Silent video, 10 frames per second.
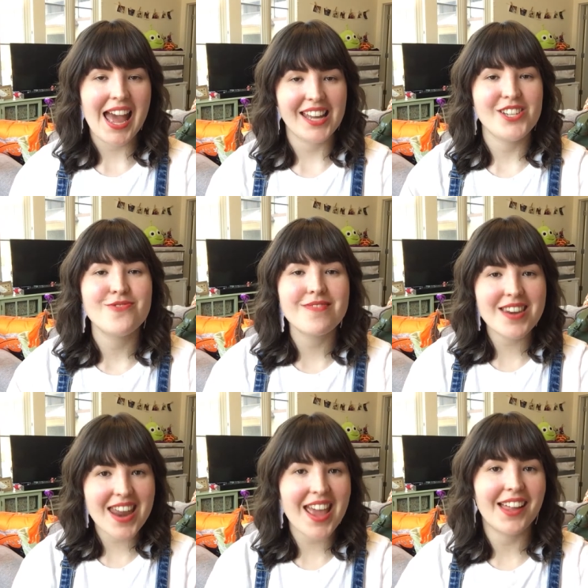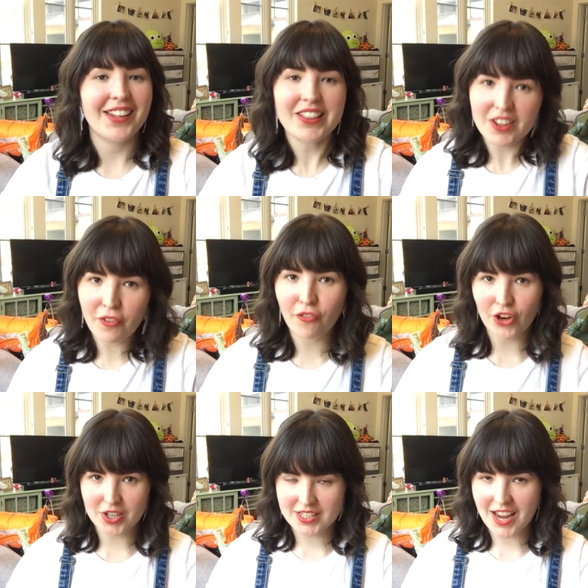and you nail it the
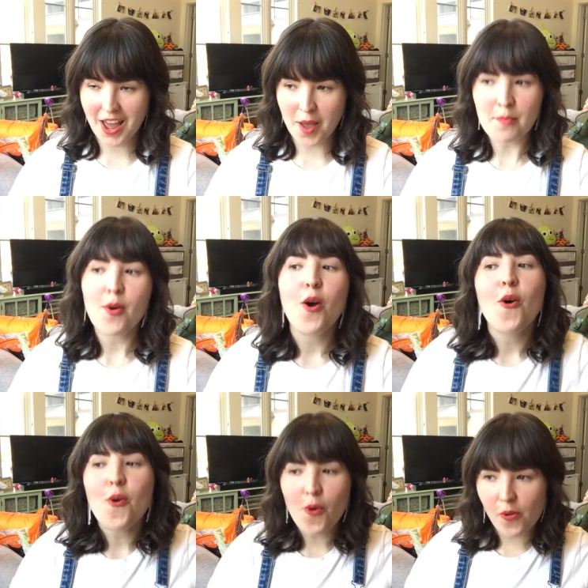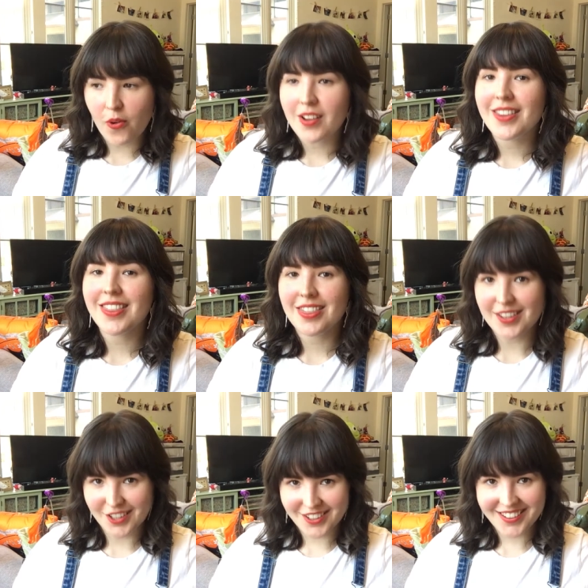first time or the
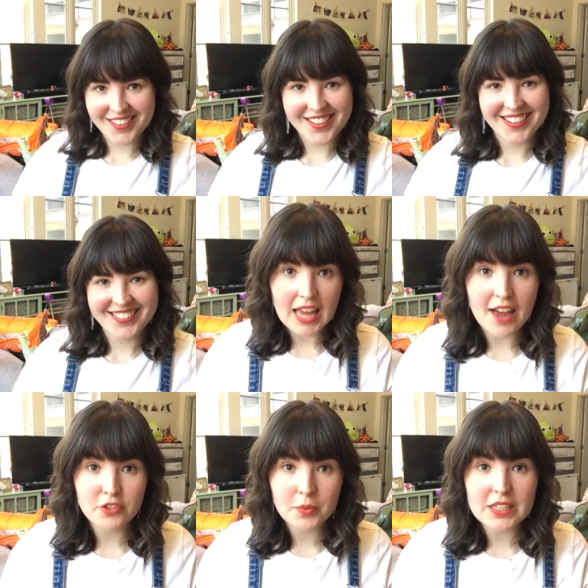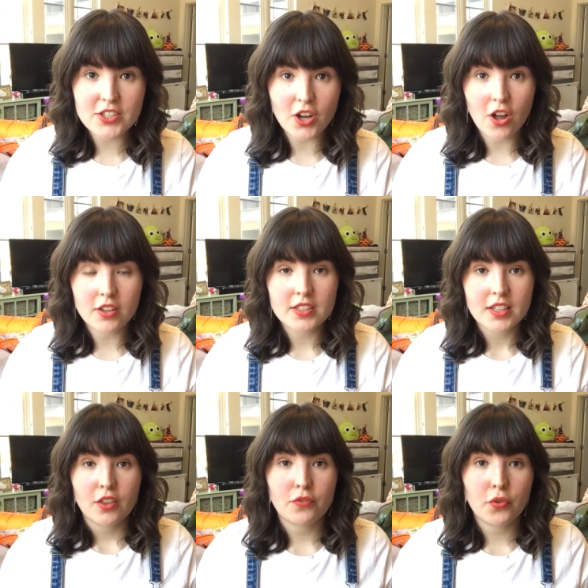third. After we installed
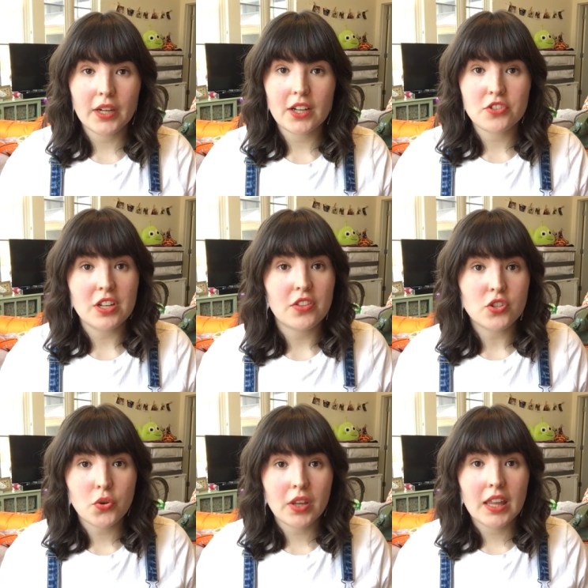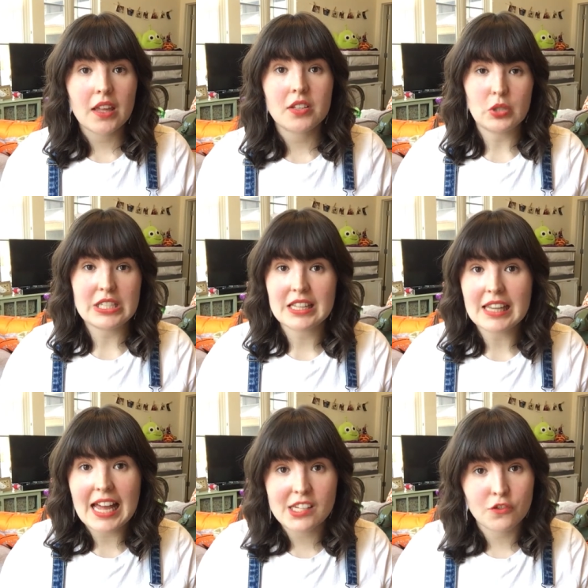the flooring underneath the toilet, we did the
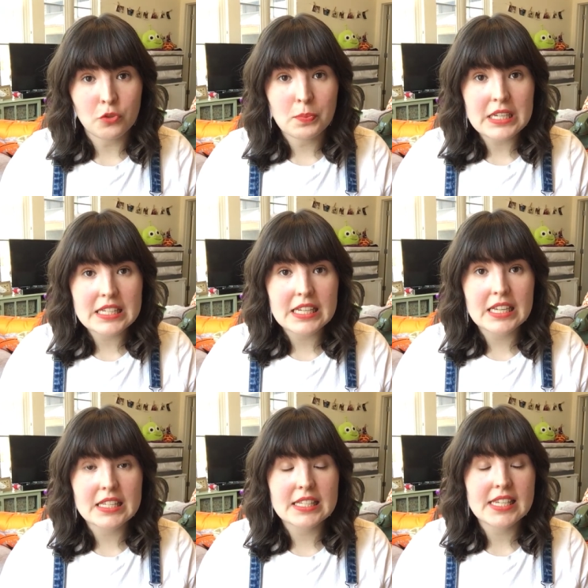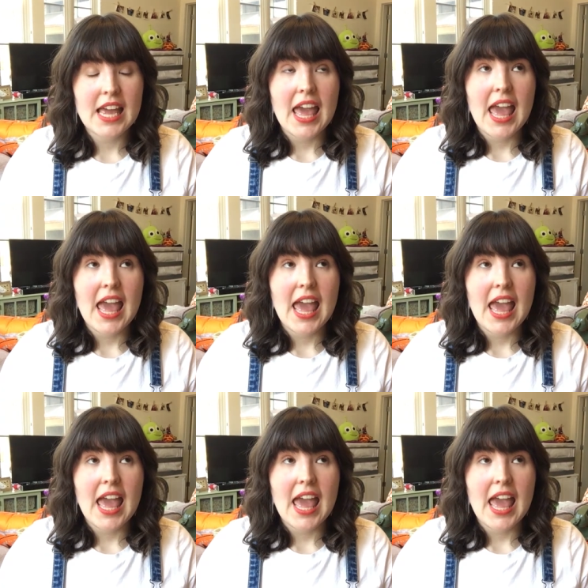last few pieces